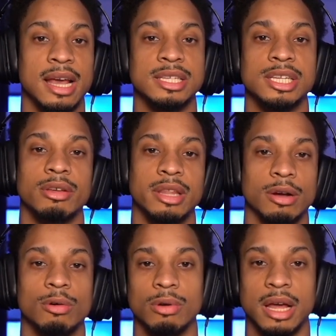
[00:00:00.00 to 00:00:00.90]
until their
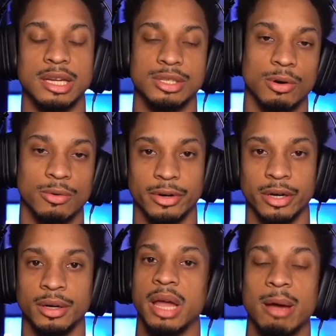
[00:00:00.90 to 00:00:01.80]
cooldown is
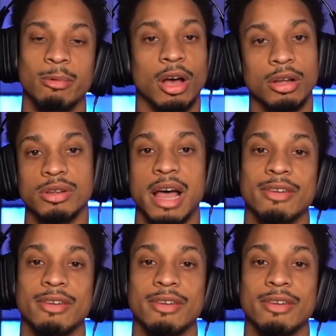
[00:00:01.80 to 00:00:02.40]
over. And we also have